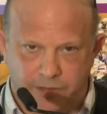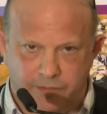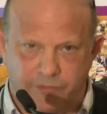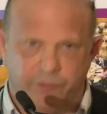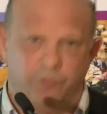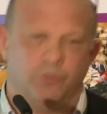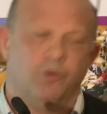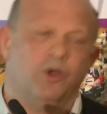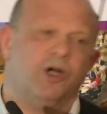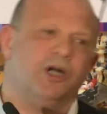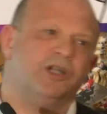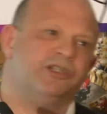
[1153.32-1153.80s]
the
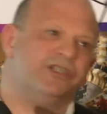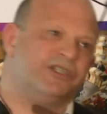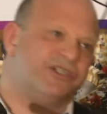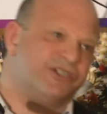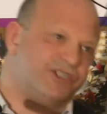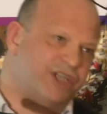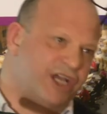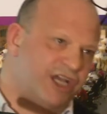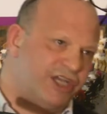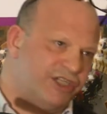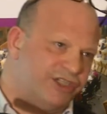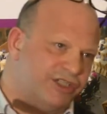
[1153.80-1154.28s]
world is
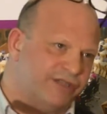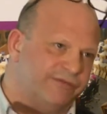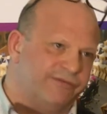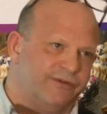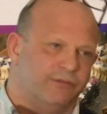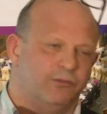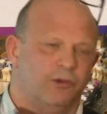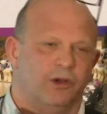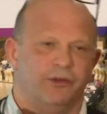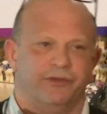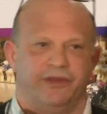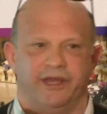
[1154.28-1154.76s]
changing
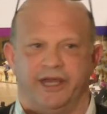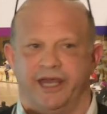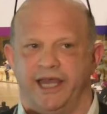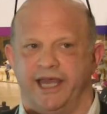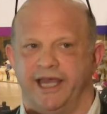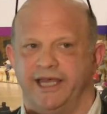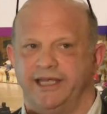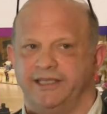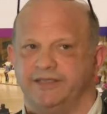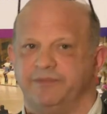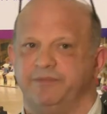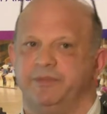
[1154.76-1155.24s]
from one that
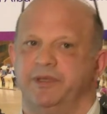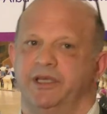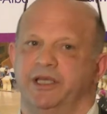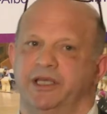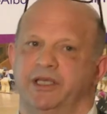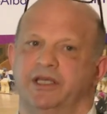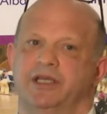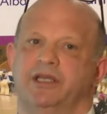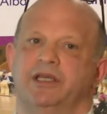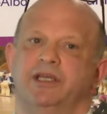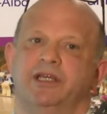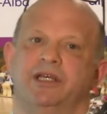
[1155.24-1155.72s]
has
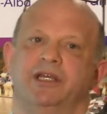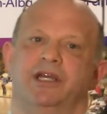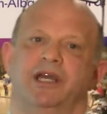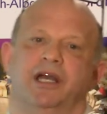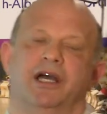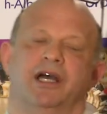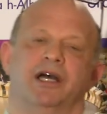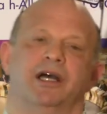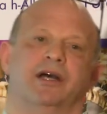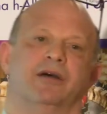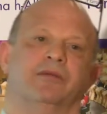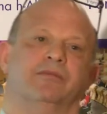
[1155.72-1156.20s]
been
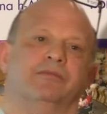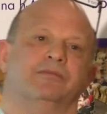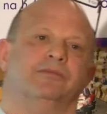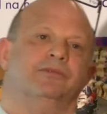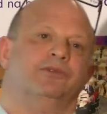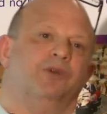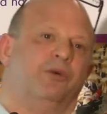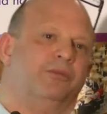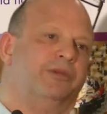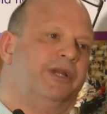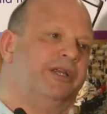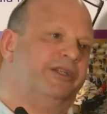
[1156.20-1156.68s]
um,
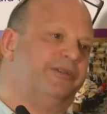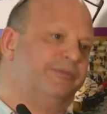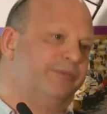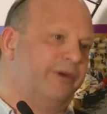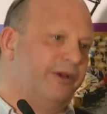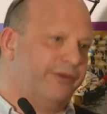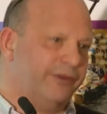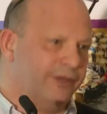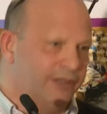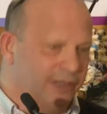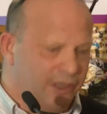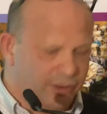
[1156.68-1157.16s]
dominated
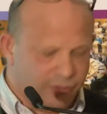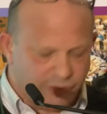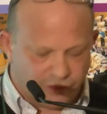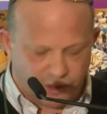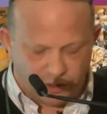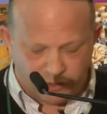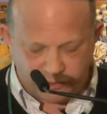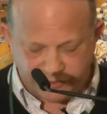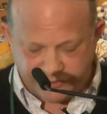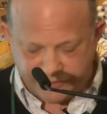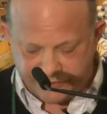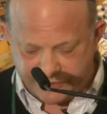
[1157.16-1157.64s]
by the
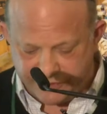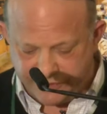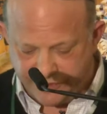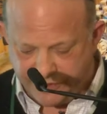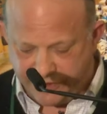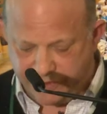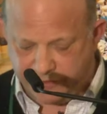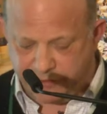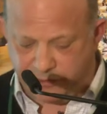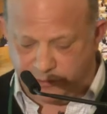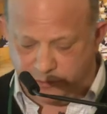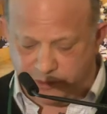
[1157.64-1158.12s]
logos,
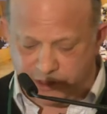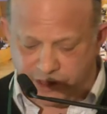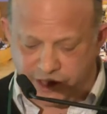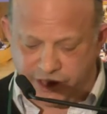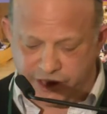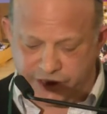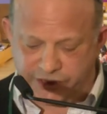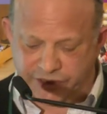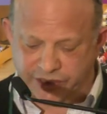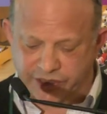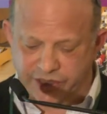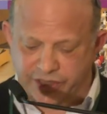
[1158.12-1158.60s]
the
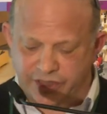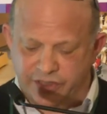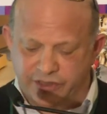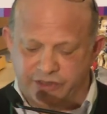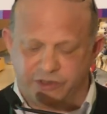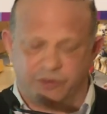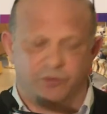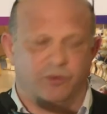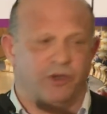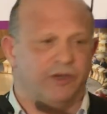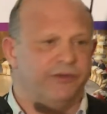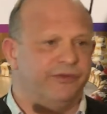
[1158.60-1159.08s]
word,
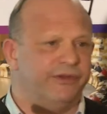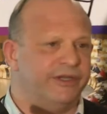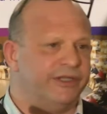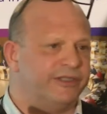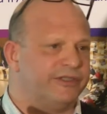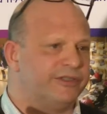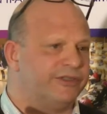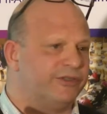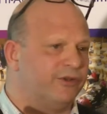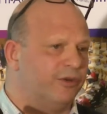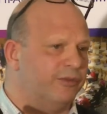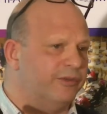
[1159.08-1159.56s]
to one
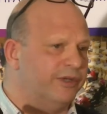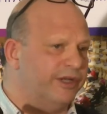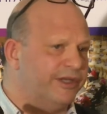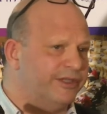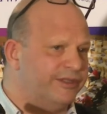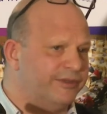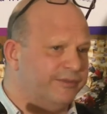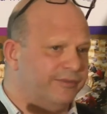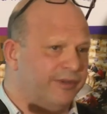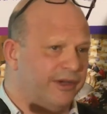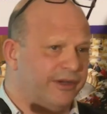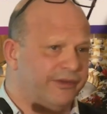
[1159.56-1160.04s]
that's
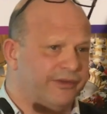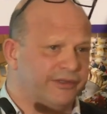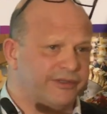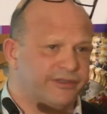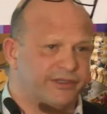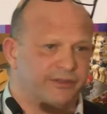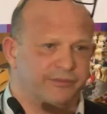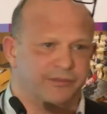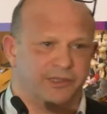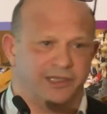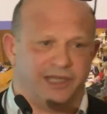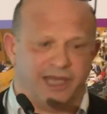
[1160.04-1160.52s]
dominated by the
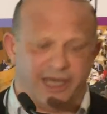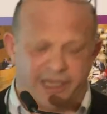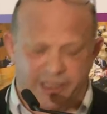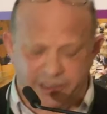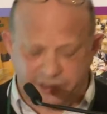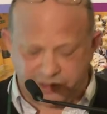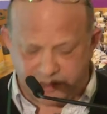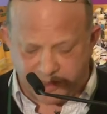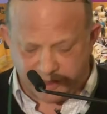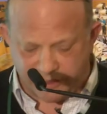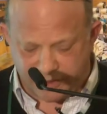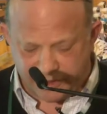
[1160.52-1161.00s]

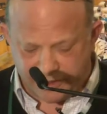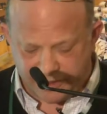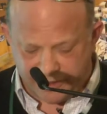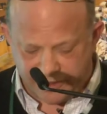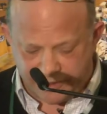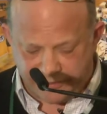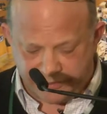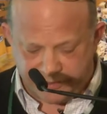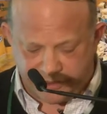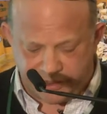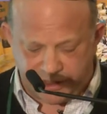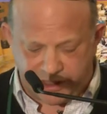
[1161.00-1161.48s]
simulacra,
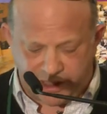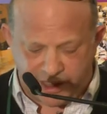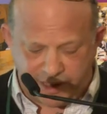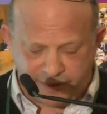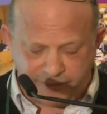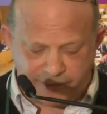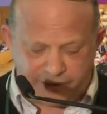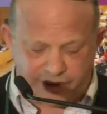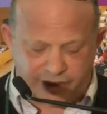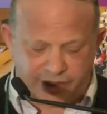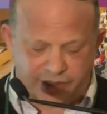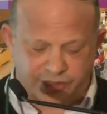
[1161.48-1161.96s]
the
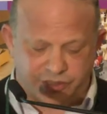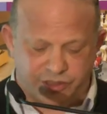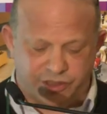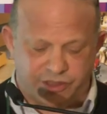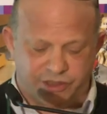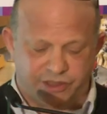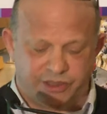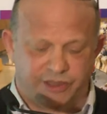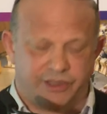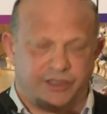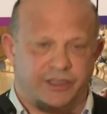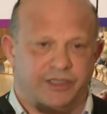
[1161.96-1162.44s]

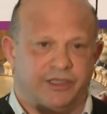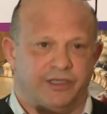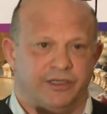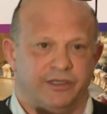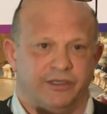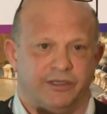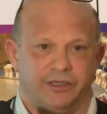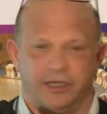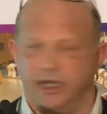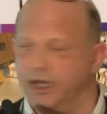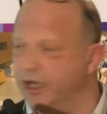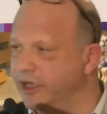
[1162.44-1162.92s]
image.
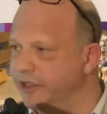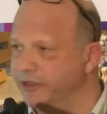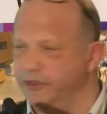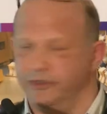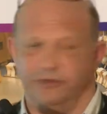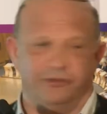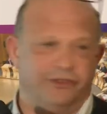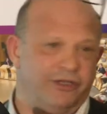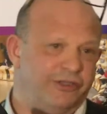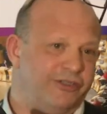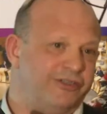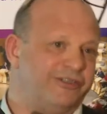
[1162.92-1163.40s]
Uh,
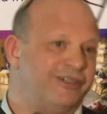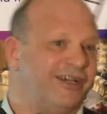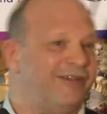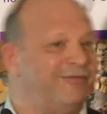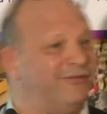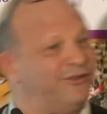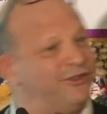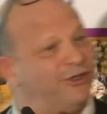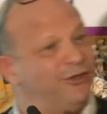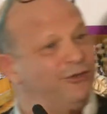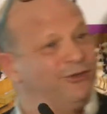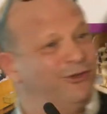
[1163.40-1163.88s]
you'll notice I
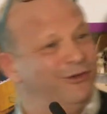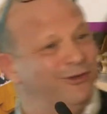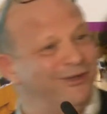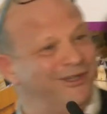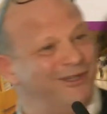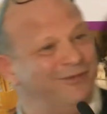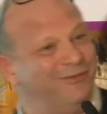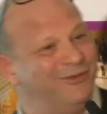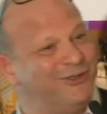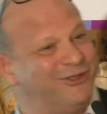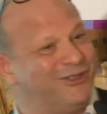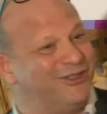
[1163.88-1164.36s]
haven't shown you
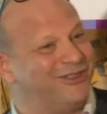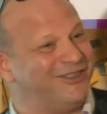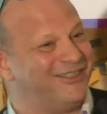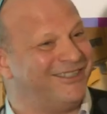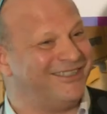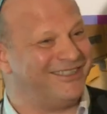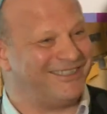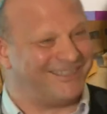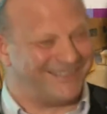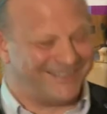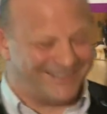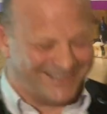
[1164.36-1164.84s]
any images
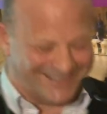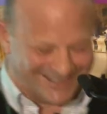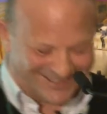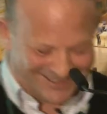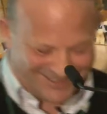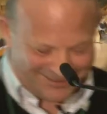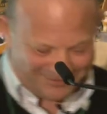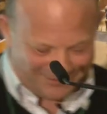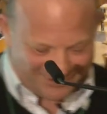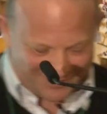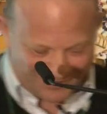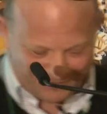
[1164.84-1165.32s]
this, this
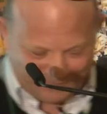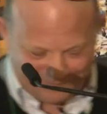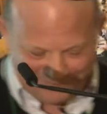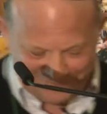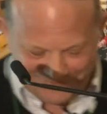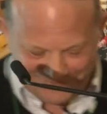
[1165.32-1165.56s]
evening.